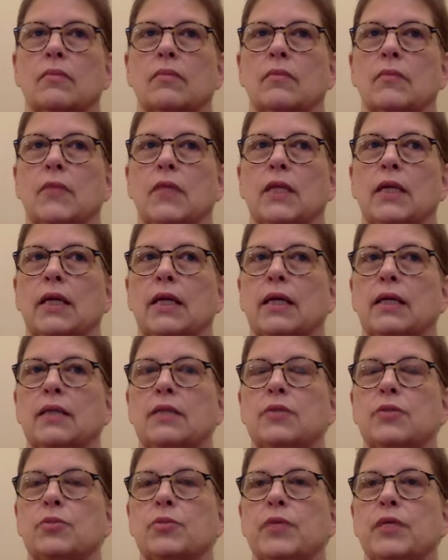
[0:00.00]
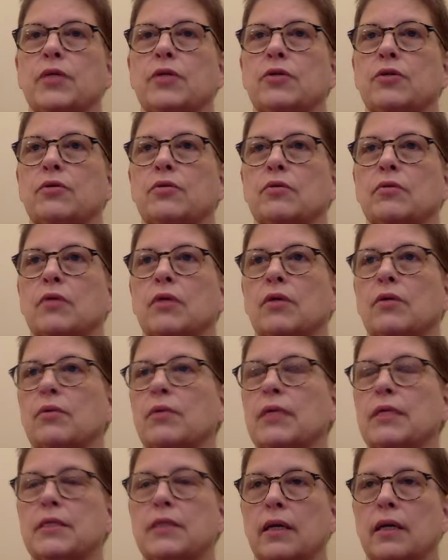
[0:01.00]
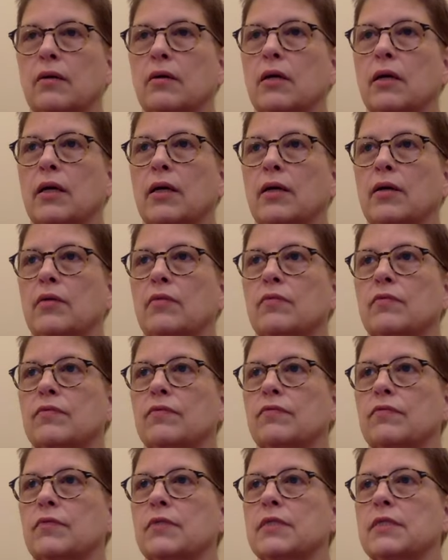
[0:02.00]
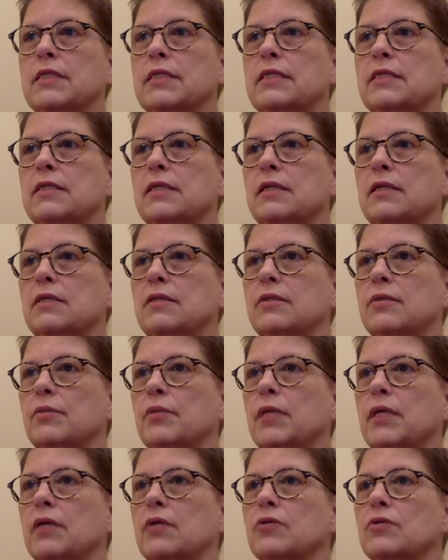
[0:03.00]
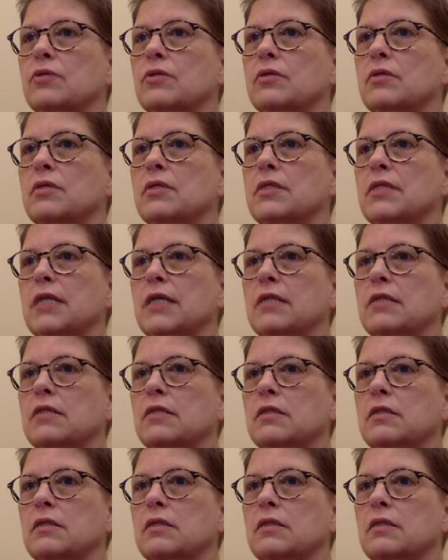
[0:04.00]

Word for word: That I can speak to. Otherwise, I, I have, as I said, something else to discuss.